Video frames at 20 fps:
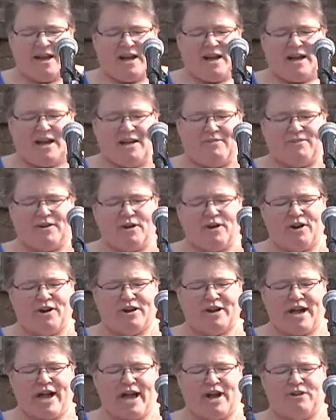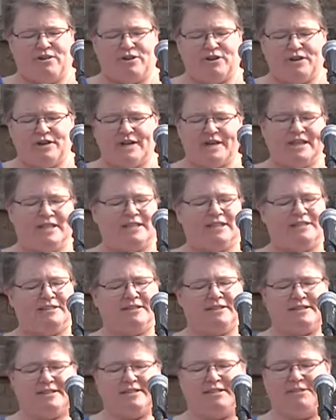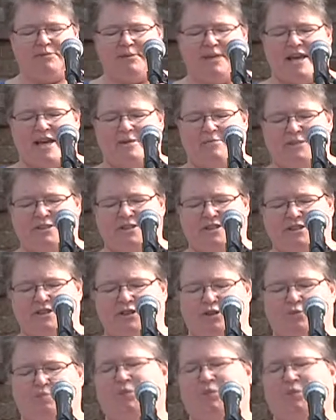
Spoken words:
I've heard how good it is to be able to do